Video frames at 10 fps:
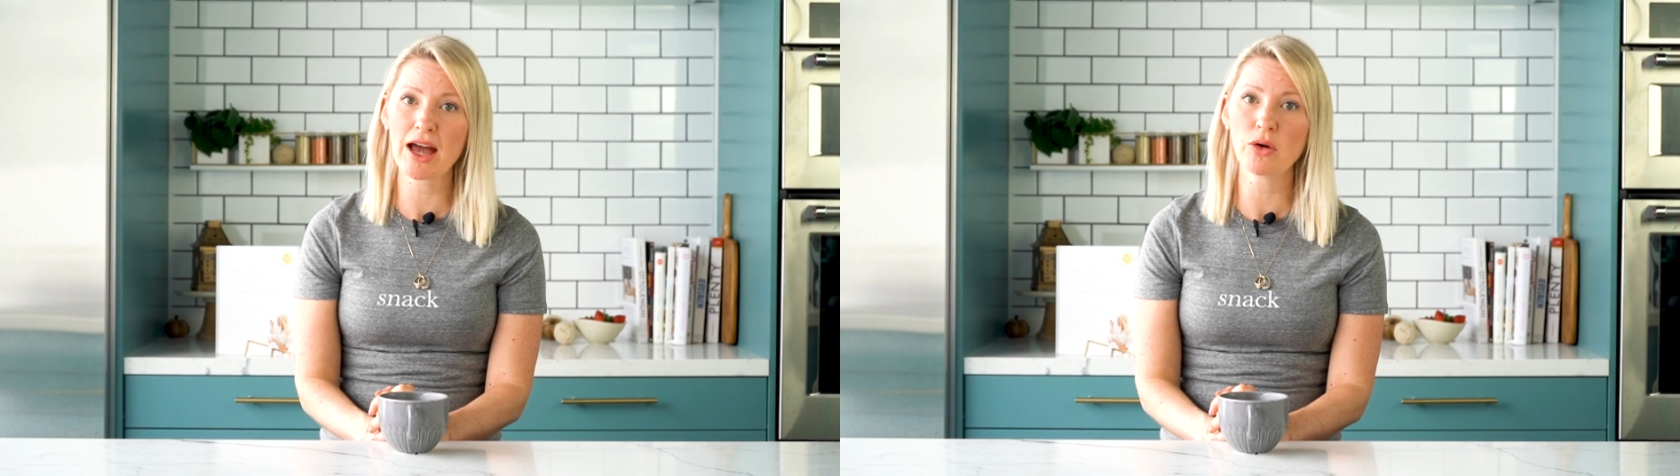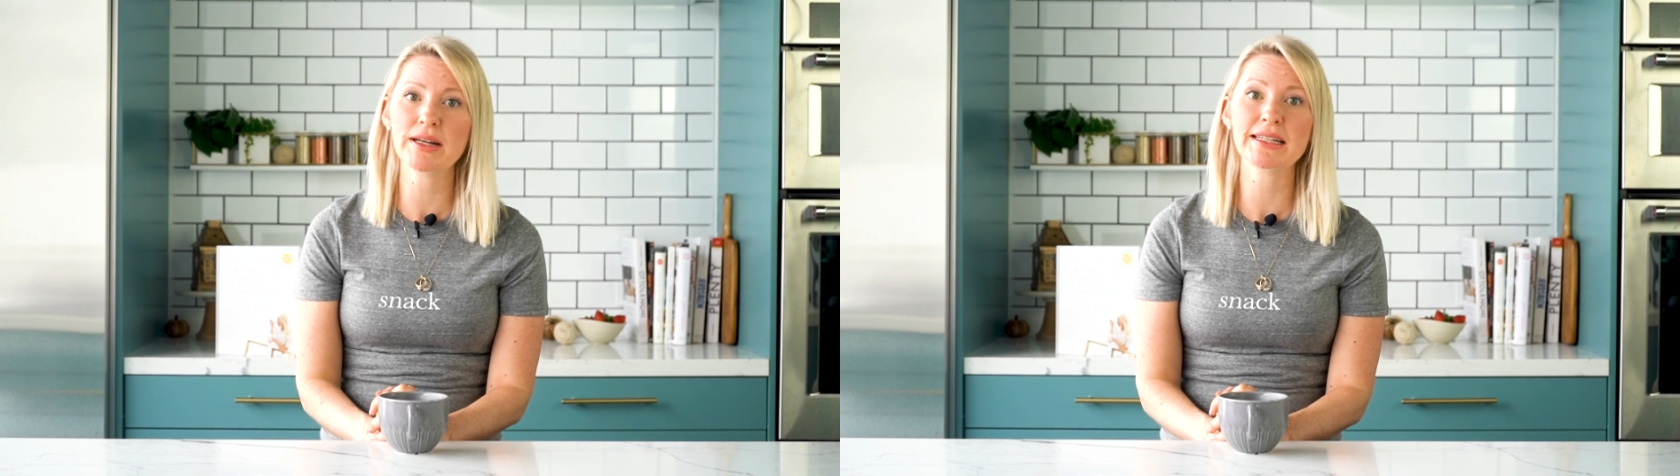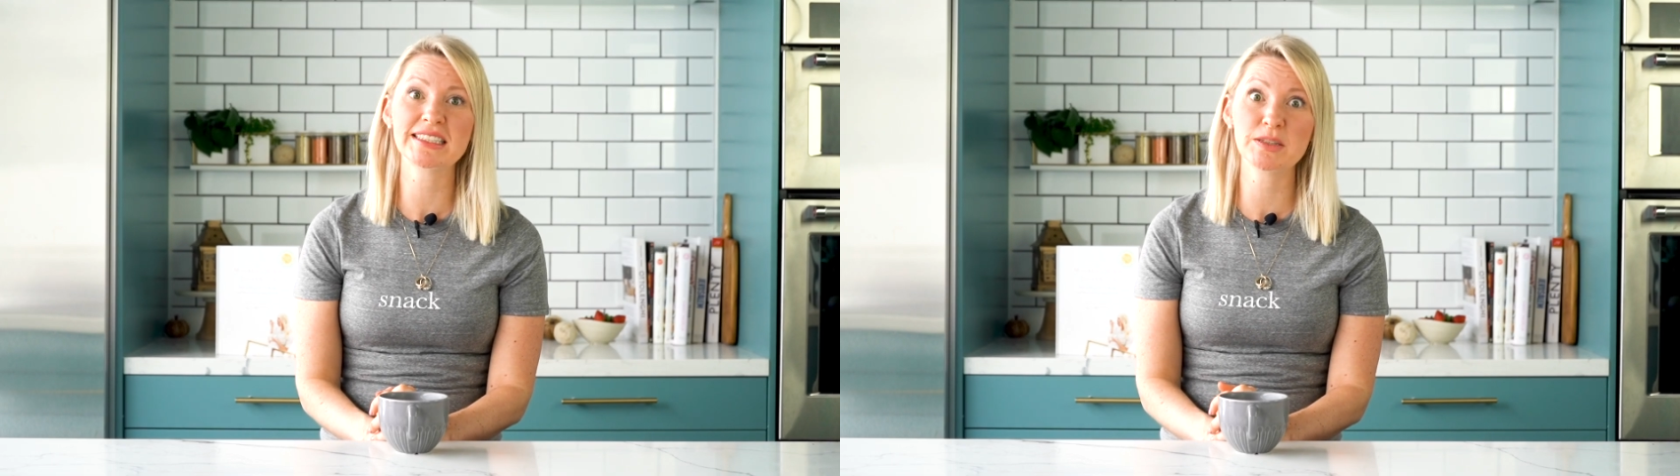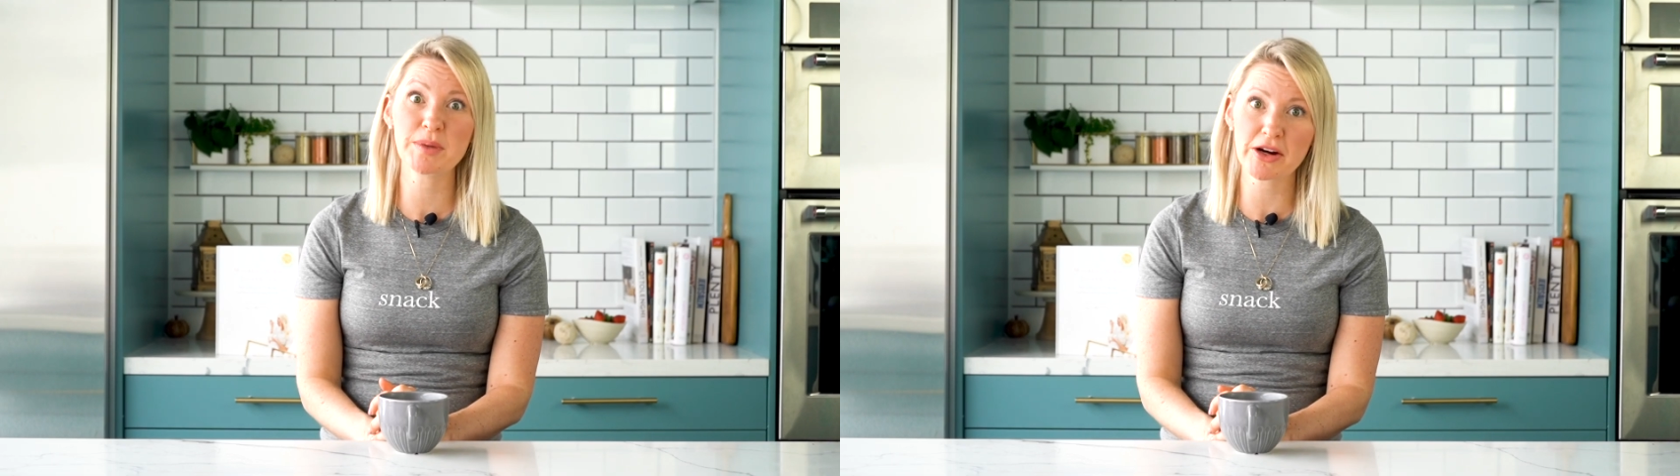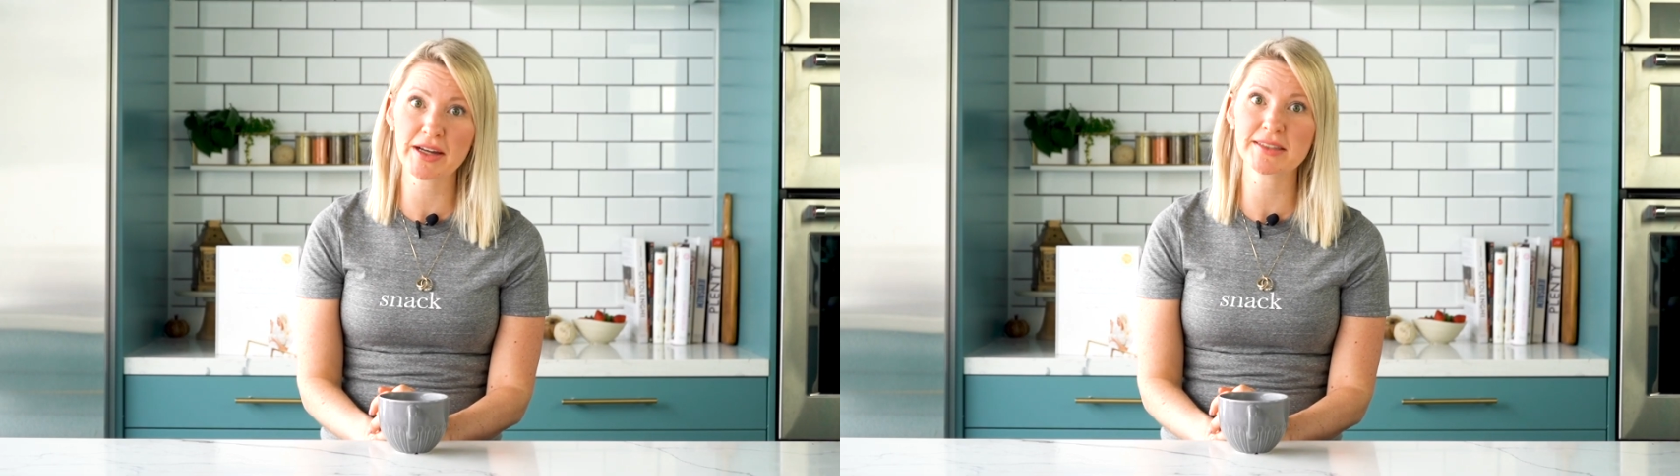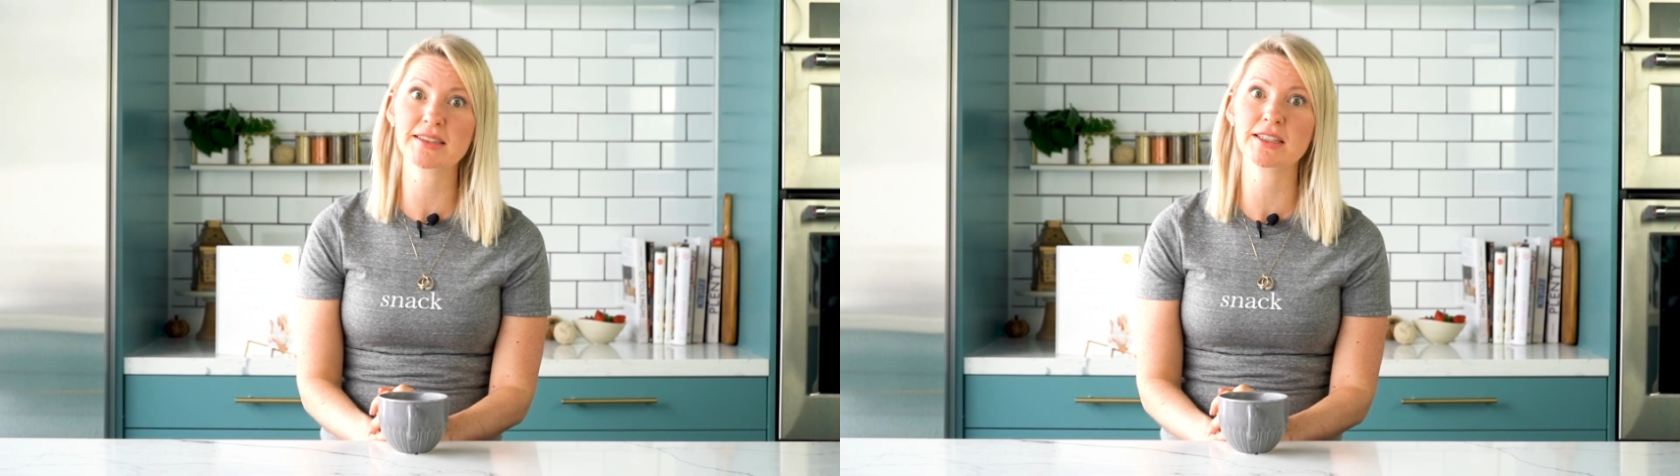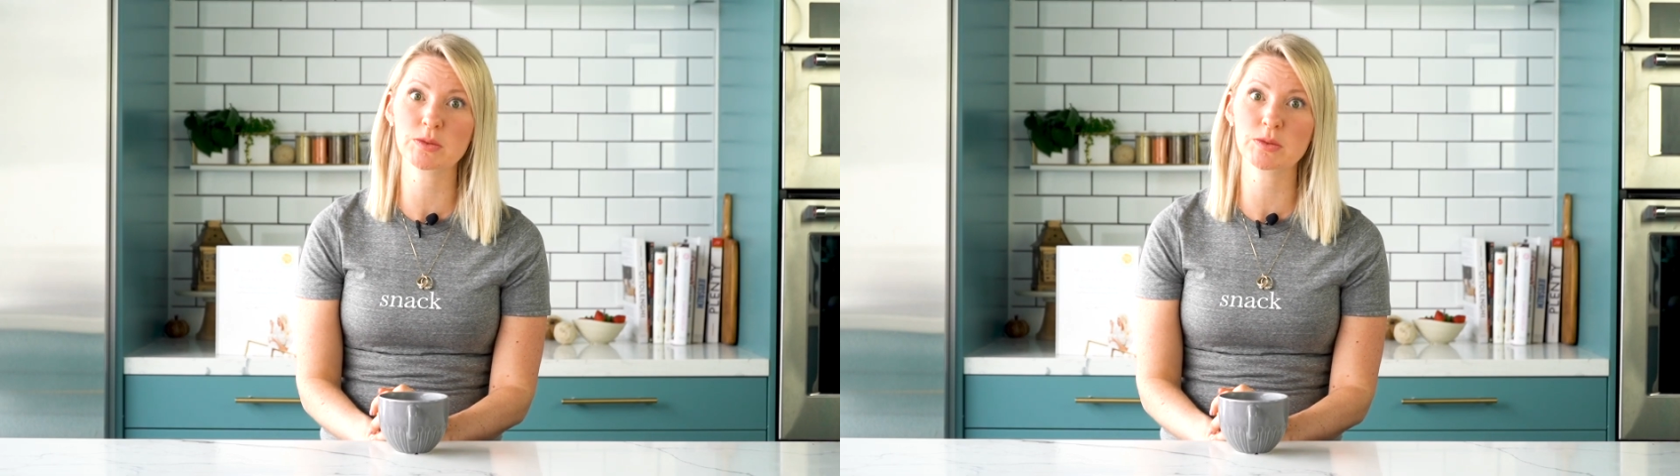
out an experienced